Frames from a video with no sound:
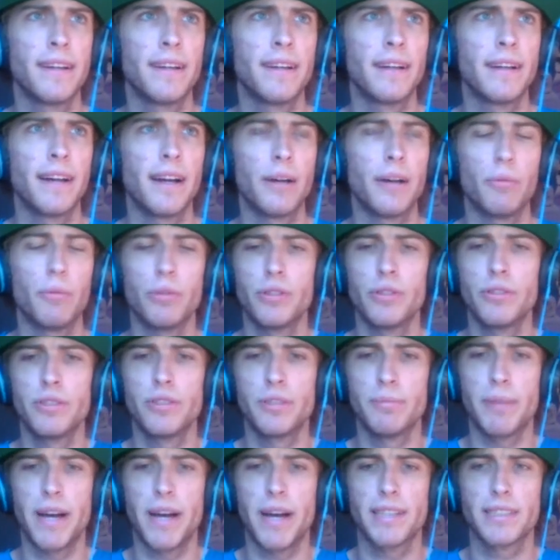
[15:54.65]
we'll do
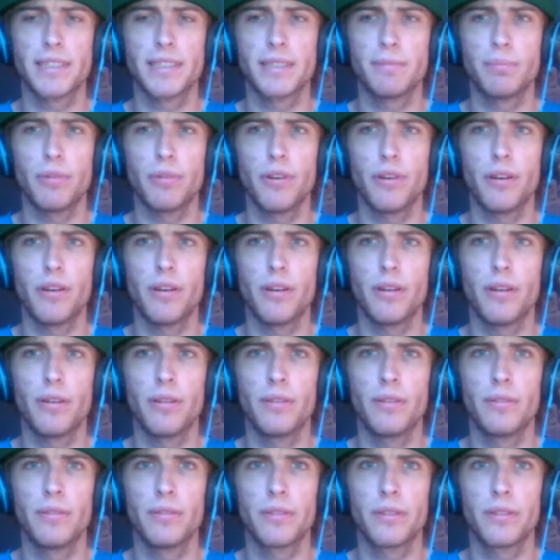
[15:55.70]
some
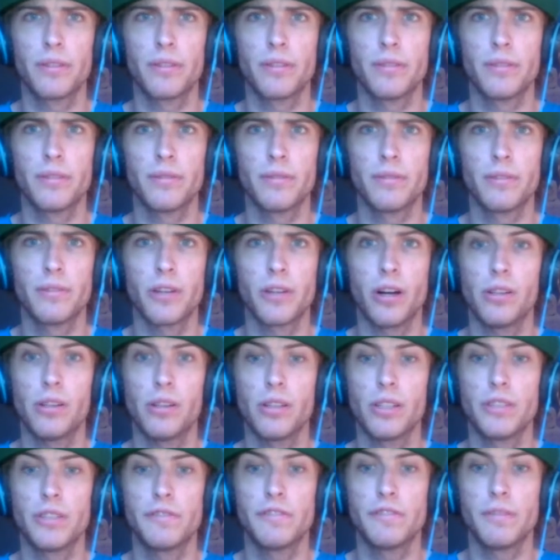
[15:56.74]
basketball.
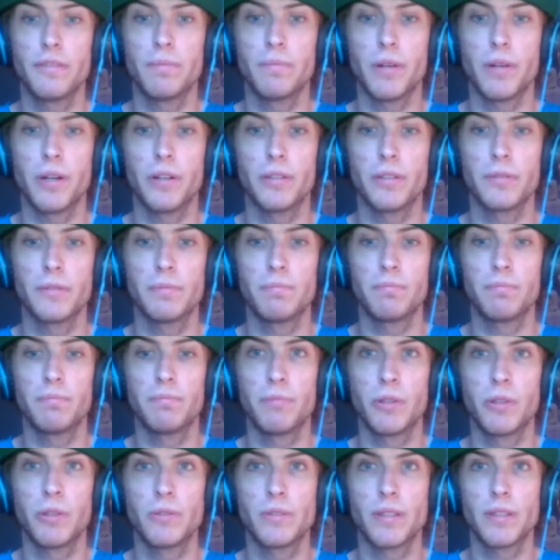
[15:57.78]
College football is
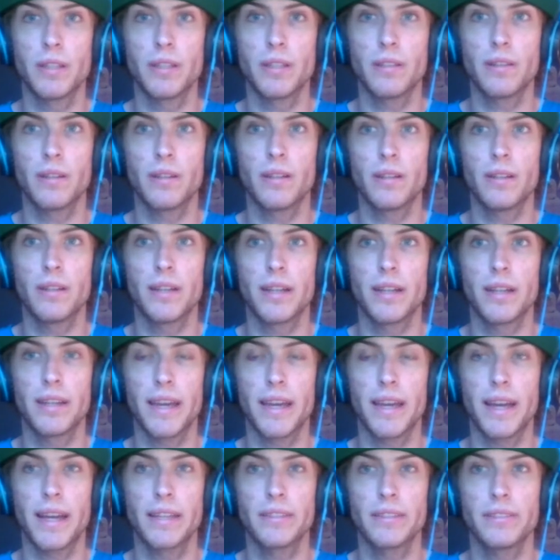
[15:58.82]
most likely going to get
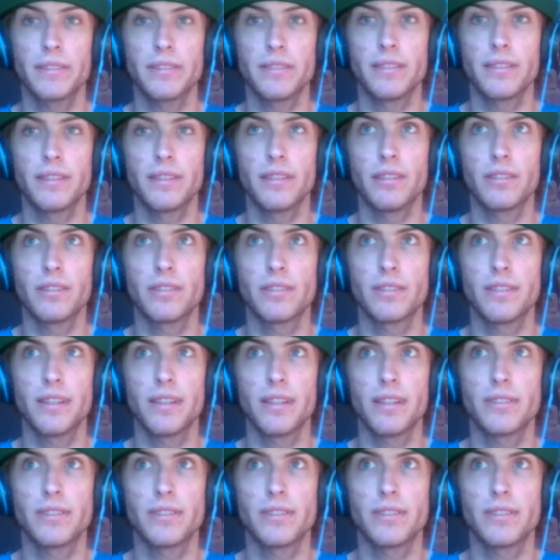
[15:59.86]
canceled, it looks like.